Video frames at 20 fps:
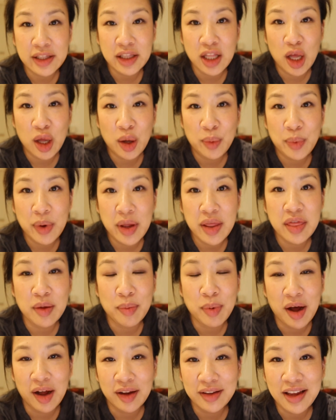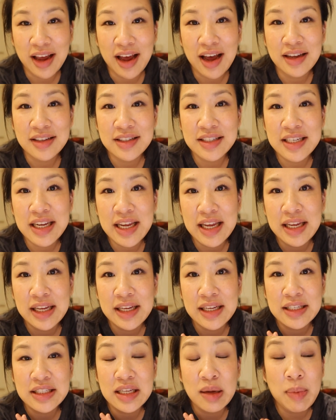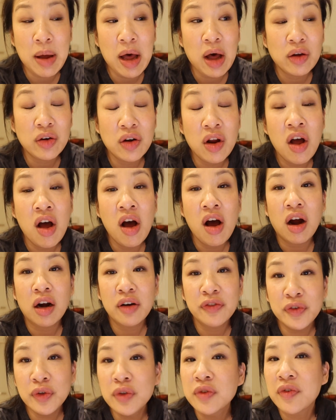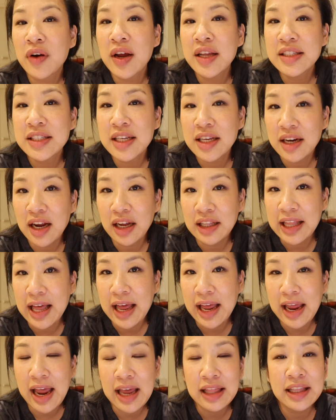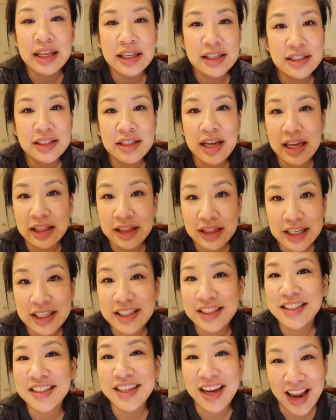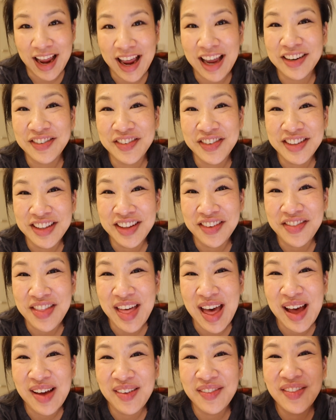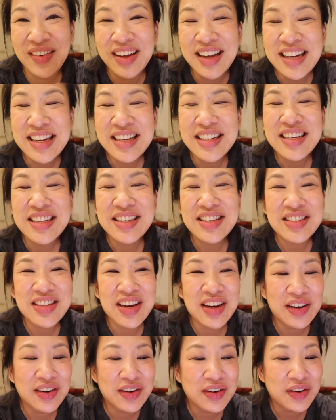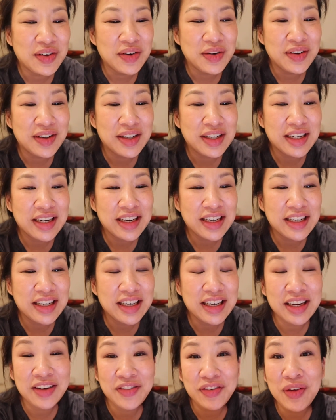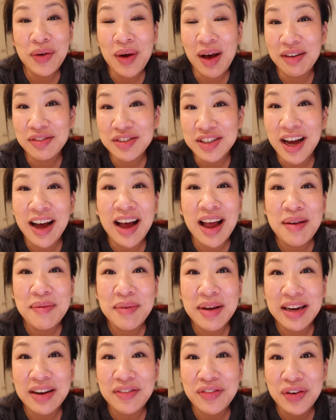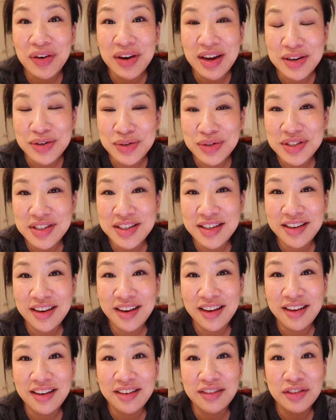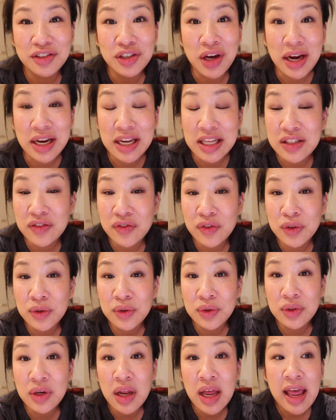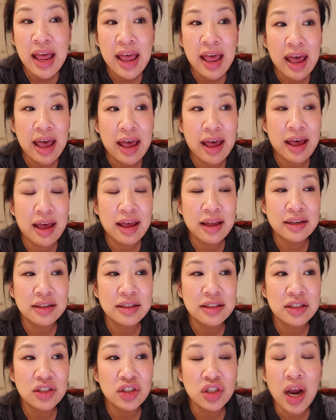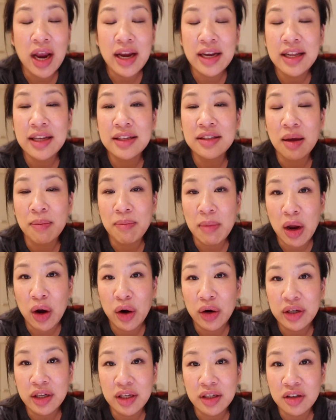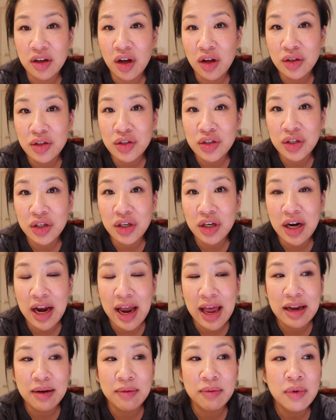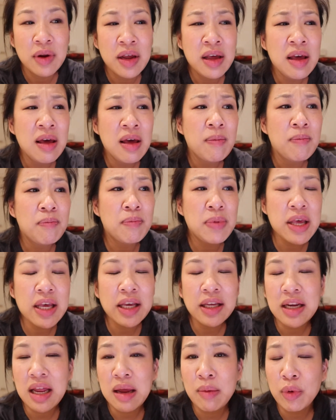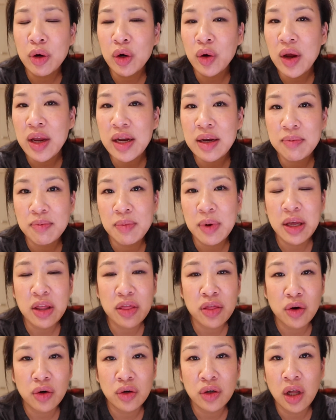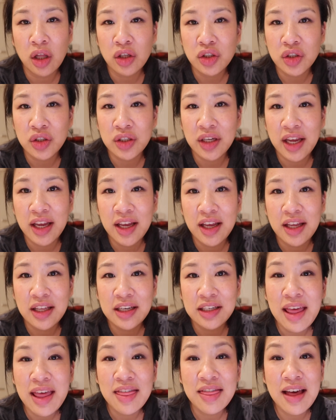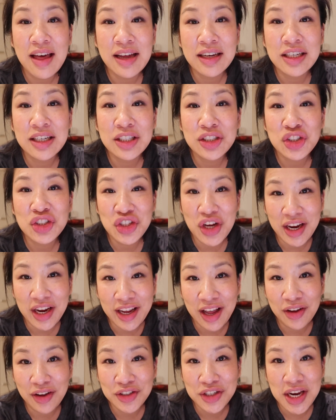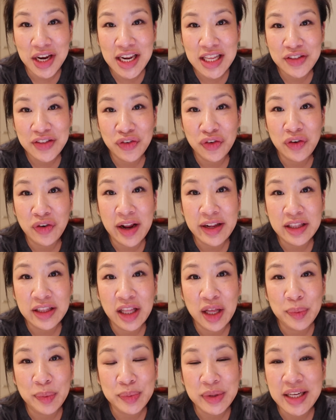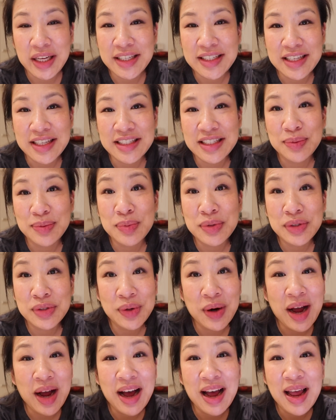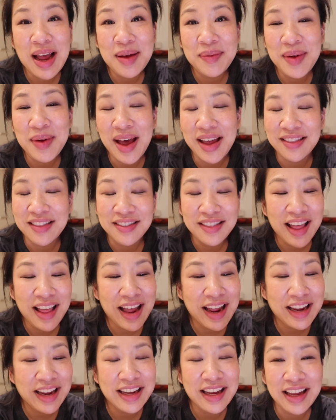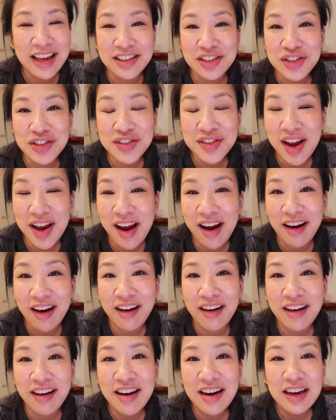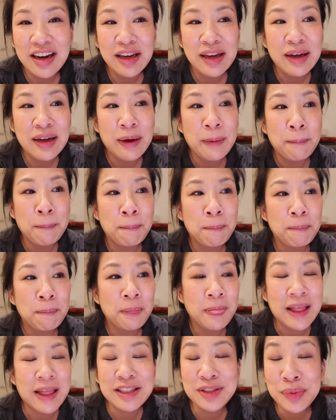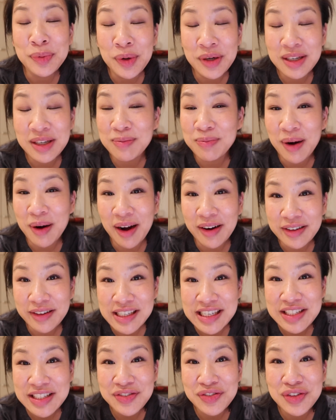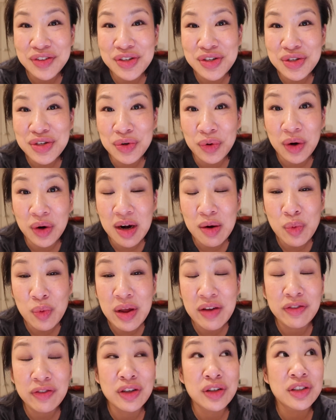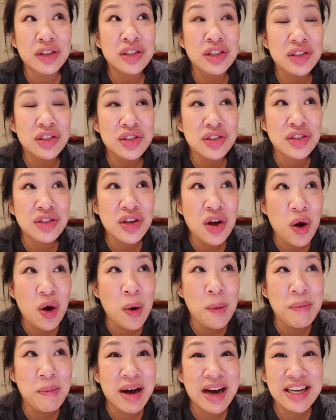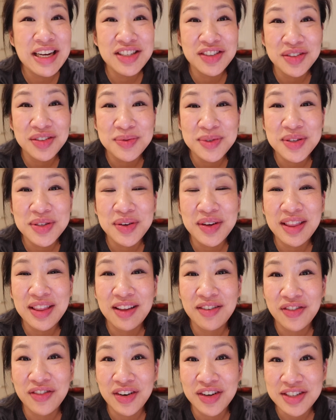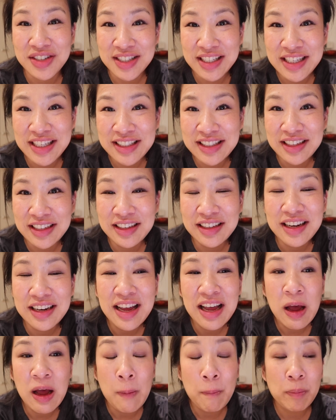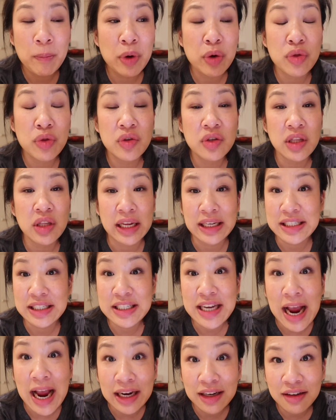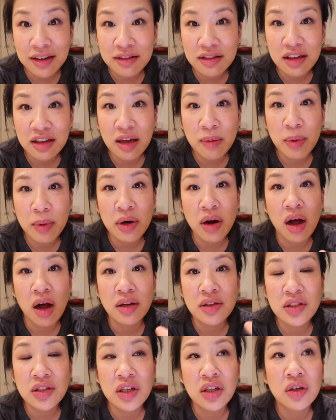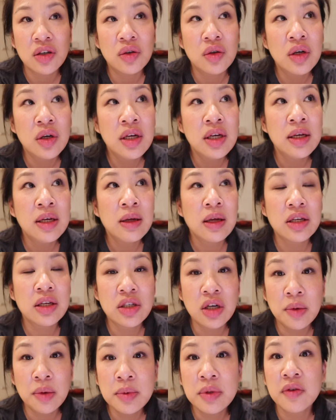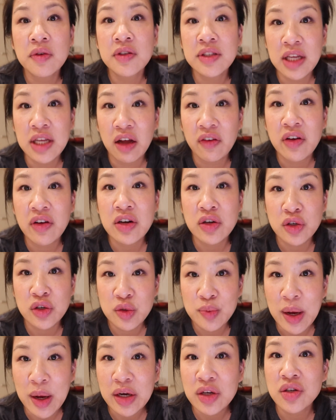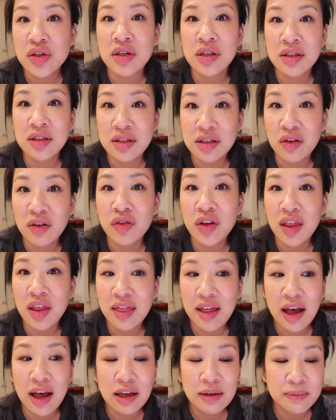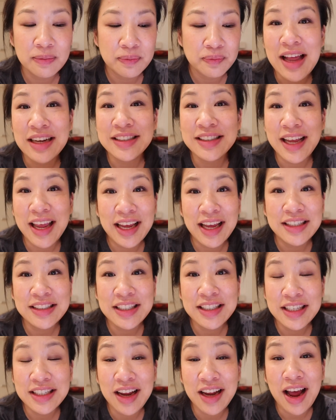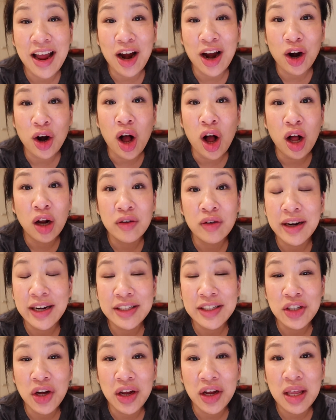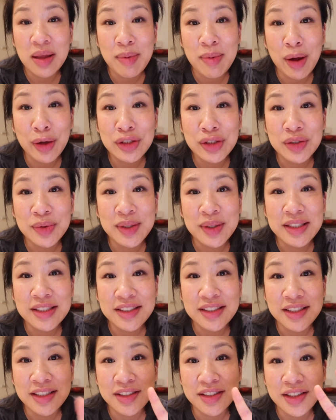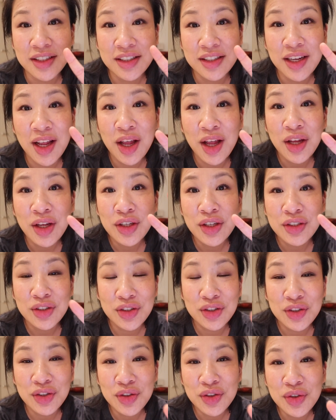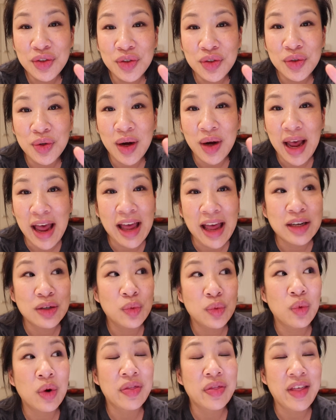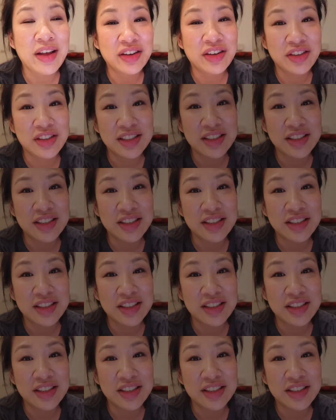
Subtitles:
Club, the podcast, is about our food friends in LA, at least a handful of them. So if you have time and if you're interested in Chinese food and Chinese American culture and being an immigrant and being a third culture kid, then check out Chinese Food Fight Club, please, and subscribe and like and share. It's a work in progress for sure. We've learned so much from doing the first season, both like technically, but also in terms of self-introspection and stuff like that. And Andy and I are already talking about doing season 2 and what that could